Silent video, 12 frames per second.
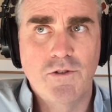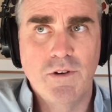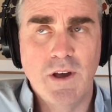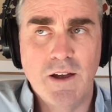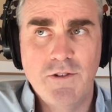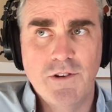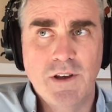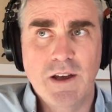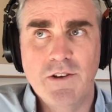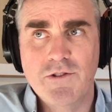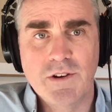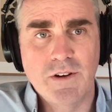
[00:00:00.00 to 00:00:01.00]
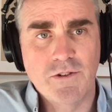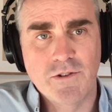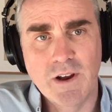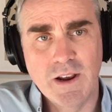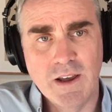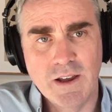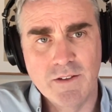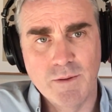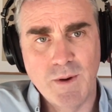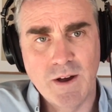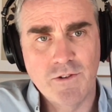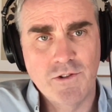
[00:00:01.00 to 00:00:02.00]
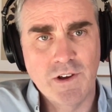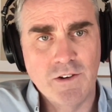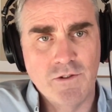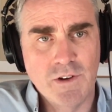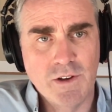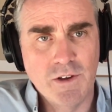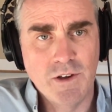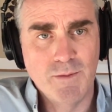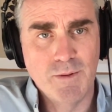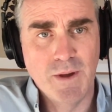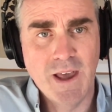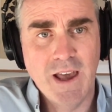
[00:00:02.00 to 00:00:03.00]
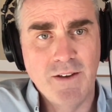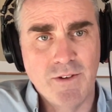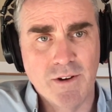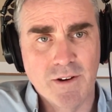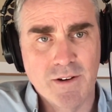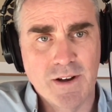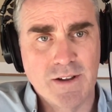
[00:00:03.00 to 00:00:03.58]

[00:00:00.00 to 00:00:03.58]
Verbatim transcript: education and training is about changing human behavior.